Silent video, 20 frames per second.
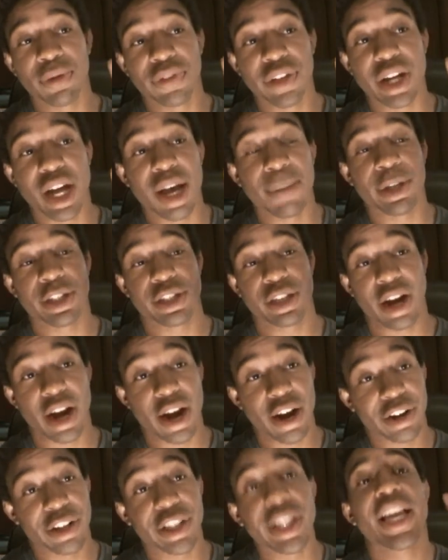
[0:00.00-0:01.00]
of the dominance
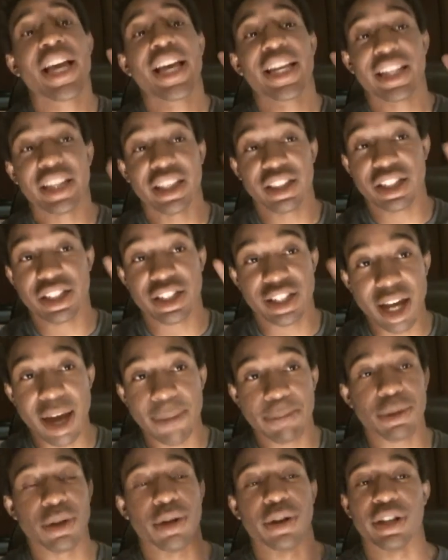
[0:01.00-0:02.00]
hierarchy get
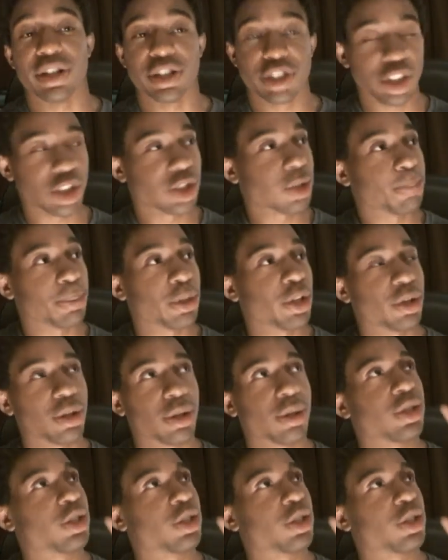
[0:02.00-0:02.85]
stepped on, just to put